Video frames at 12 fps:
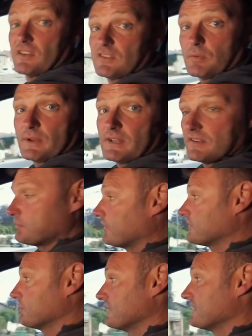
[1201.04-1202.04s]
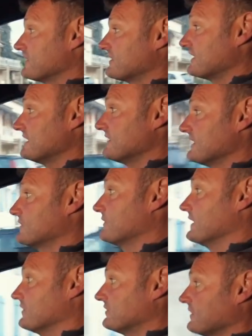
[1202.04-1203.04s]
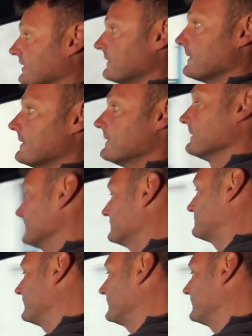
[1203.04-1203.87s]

as quickly as possible and see this fish. It's